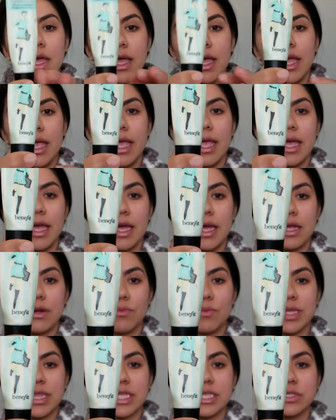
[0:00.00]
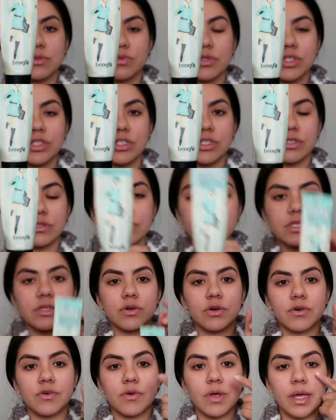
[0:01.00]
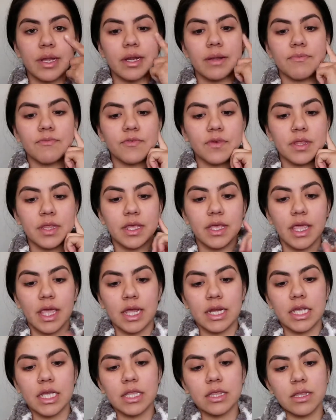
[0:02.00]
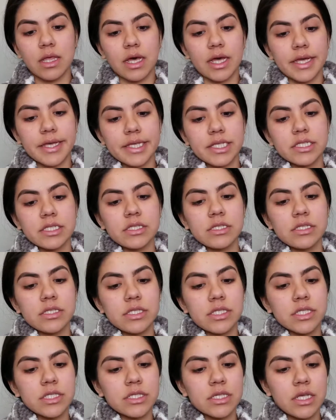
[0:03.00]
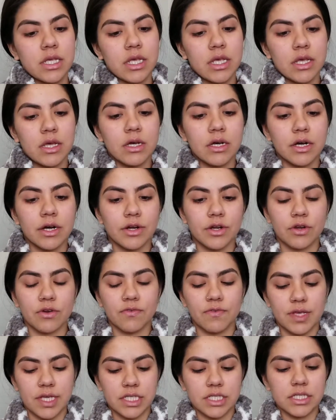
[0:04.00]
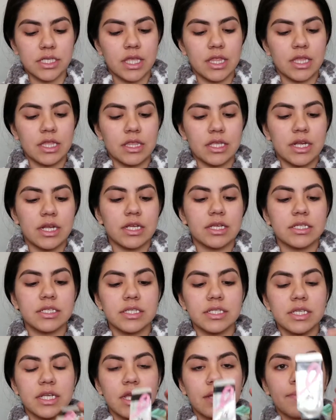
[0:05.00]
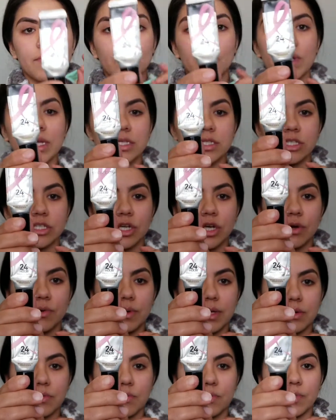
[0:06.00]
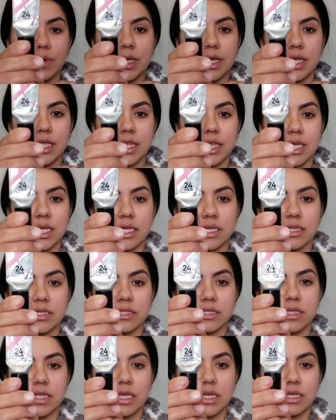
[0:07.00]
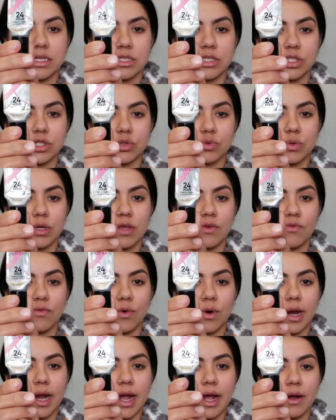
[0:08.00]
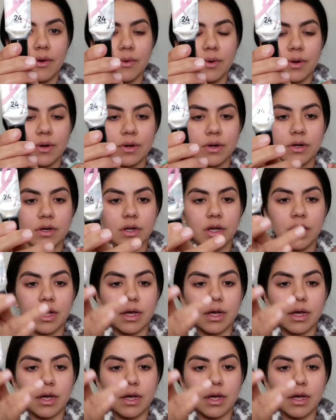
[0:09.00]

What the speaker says: And what this will do, it will end up filling any lines on your face. And then the next thing I'm going to go in with is this 24-hour